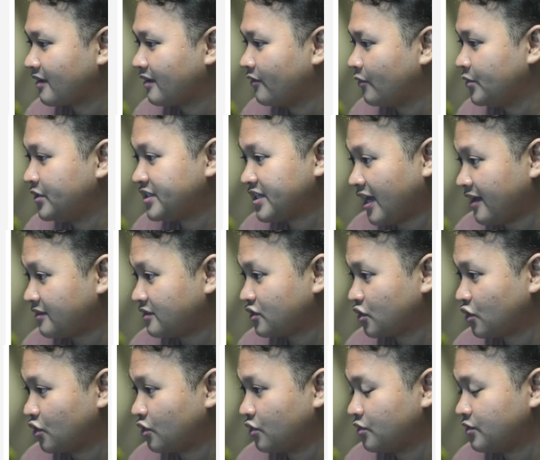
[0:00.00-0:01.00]
Reset
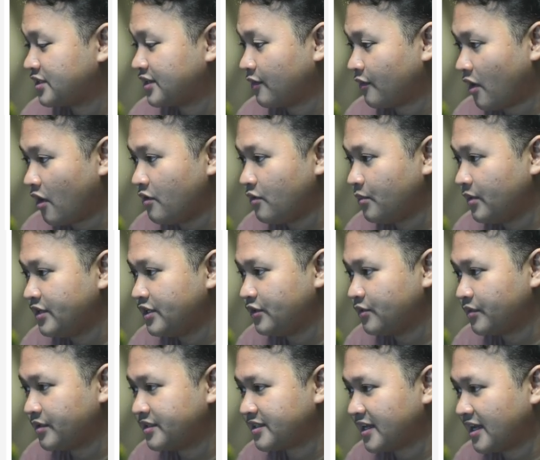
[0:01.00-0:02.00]
to 0 when you
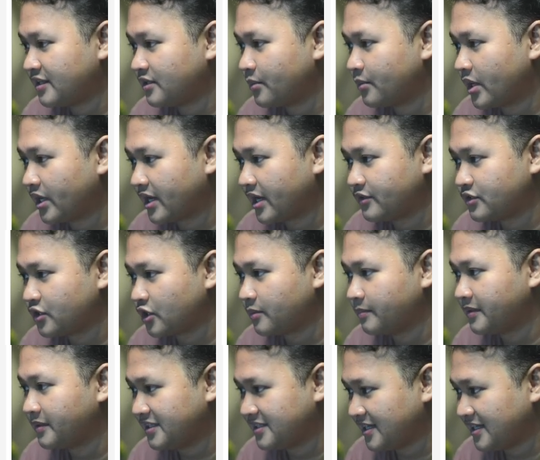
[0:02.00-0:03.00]
reset the workout to
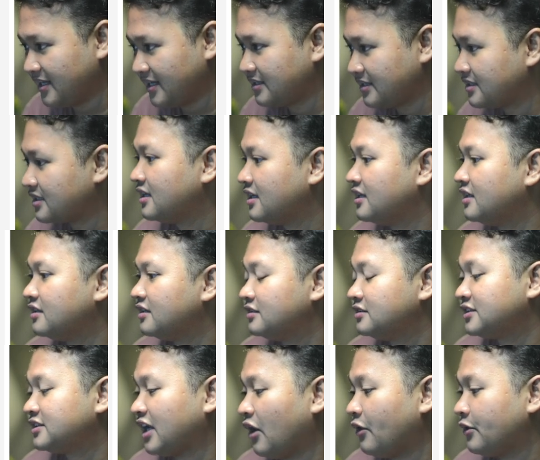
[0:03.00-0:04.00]
complete it.
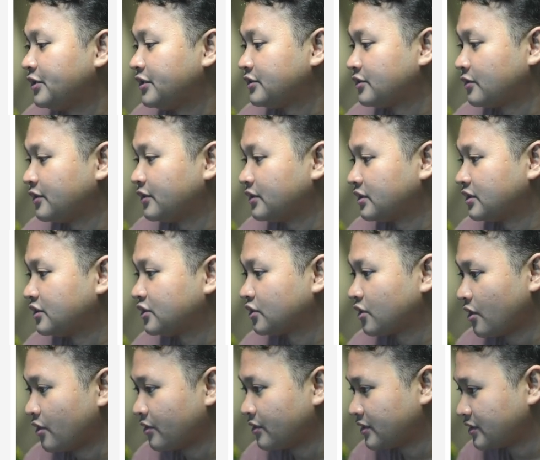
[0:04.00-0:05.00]
Show the
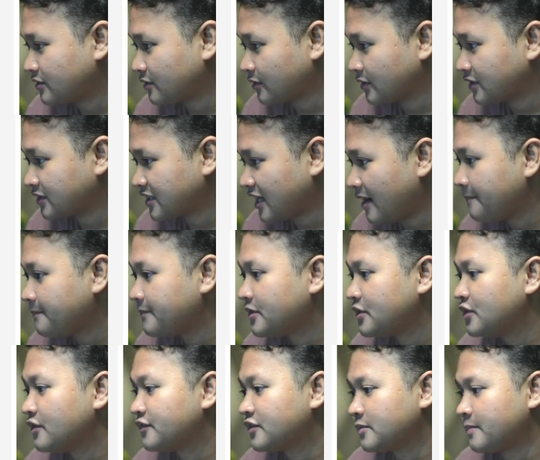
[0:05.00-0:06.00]
total time
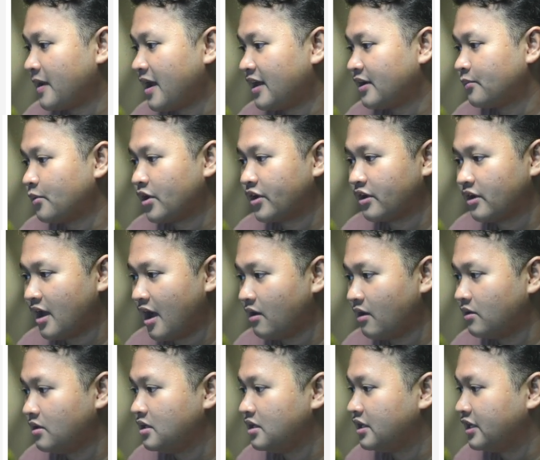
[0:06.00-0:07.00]
you've spent working out,
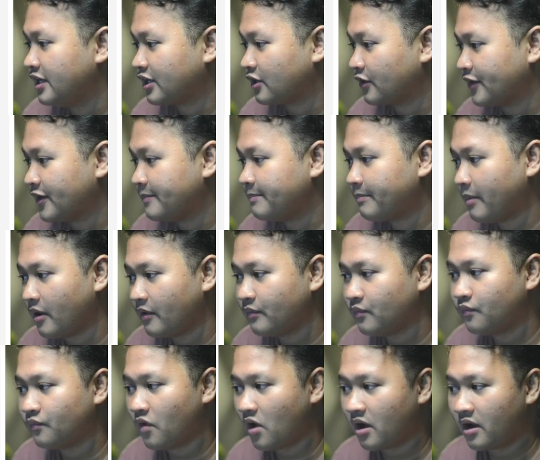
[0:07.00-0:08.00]
including
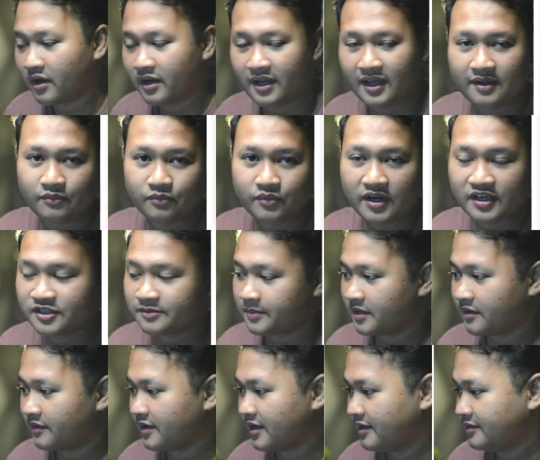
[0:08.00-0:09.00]
both work and rest
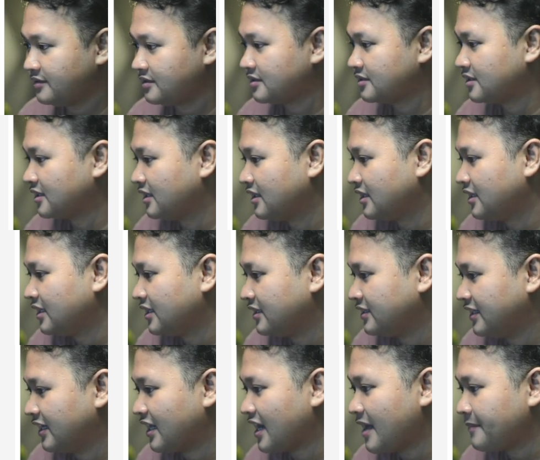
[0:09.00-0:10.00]
periods.
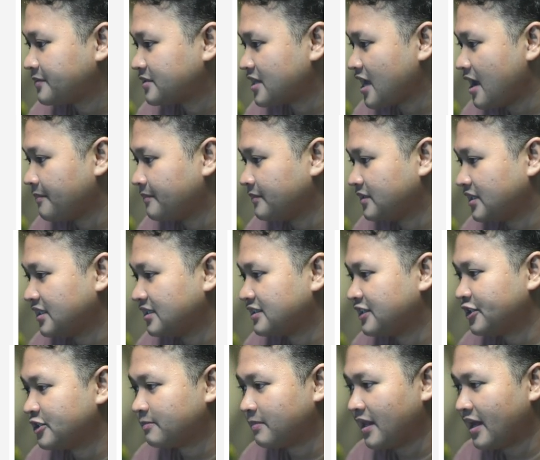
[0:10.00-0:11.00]
The elapsed time is
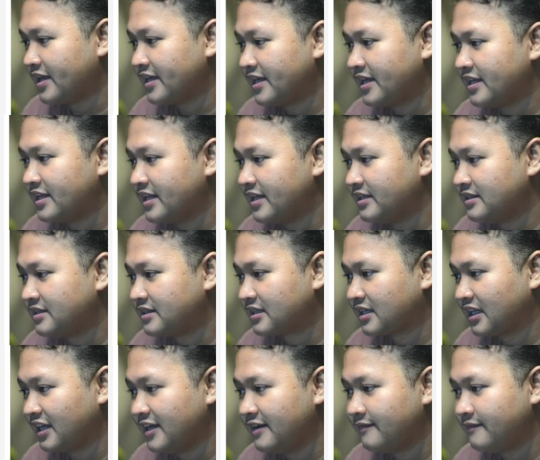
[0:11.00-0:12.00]
displayed in a
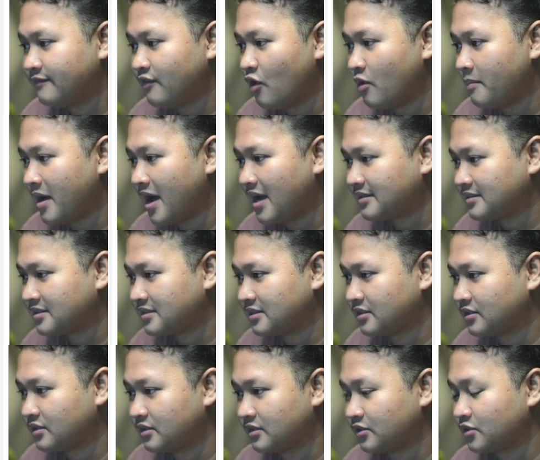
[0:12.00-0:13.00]
clean format.
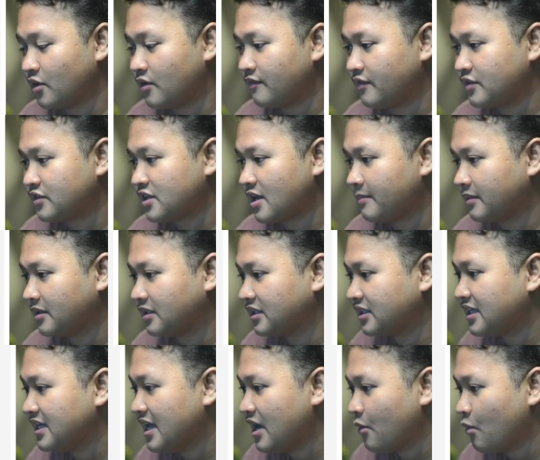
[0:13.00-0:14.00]
So for example,
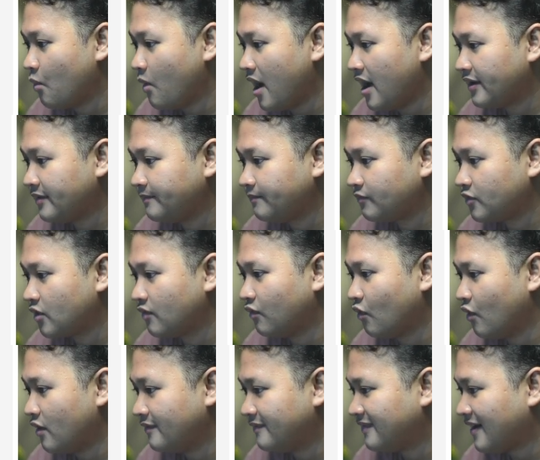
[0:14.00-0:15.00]

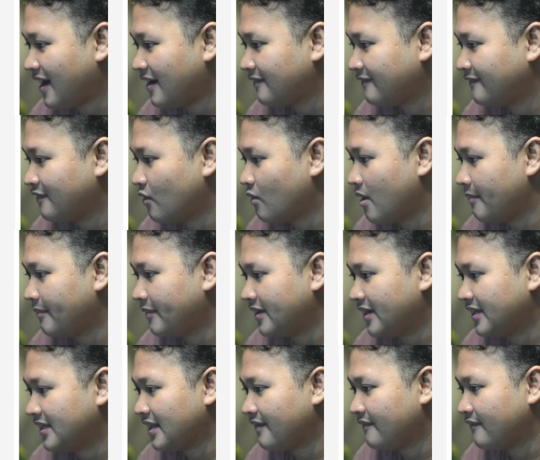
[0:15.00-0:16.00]
1:45 for 1
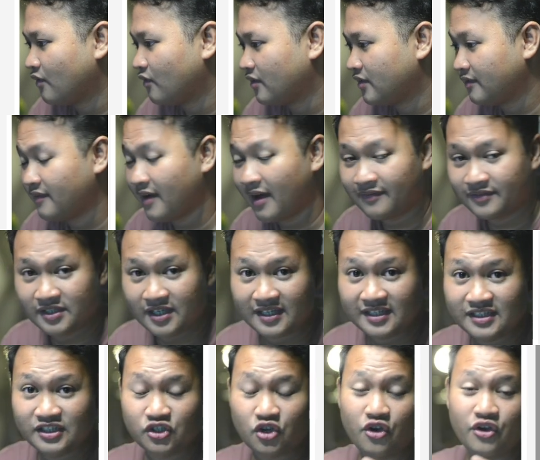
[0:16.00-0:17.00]
minute and 45
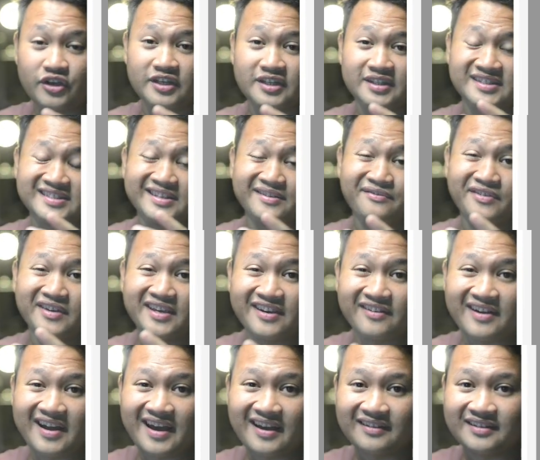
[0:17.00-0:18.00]
seconds. So you can figure
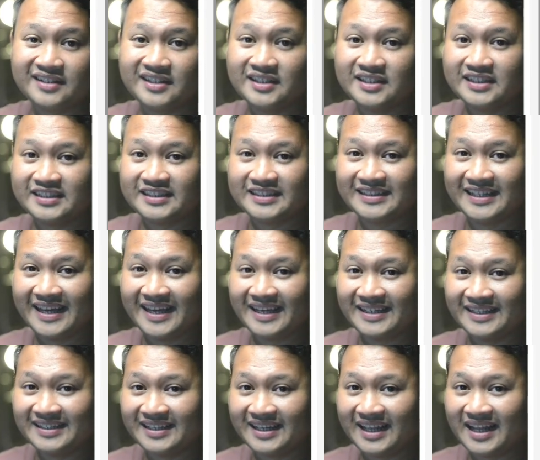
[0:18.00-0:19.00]
out
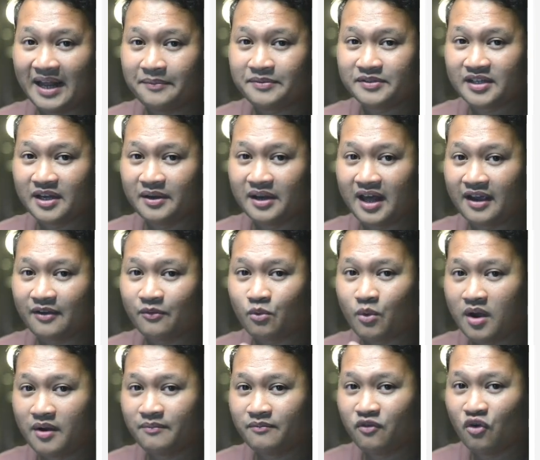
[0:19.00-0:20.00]
the elapsed time like
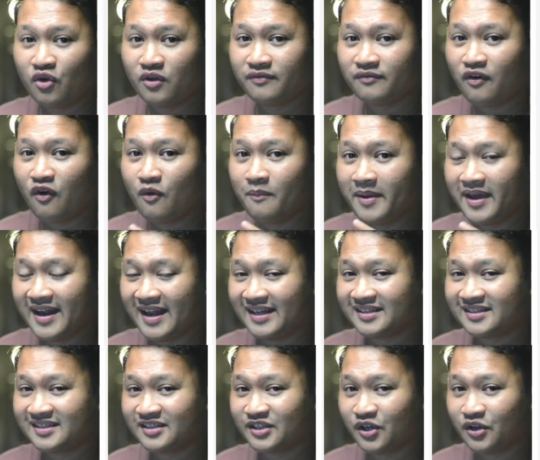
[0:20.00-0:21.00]
1:44
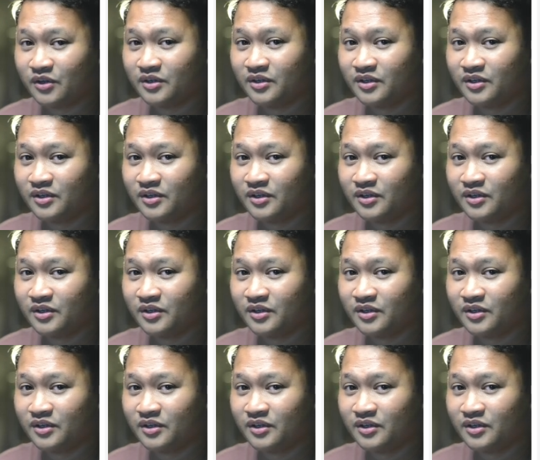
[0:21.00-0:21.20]
minutes too.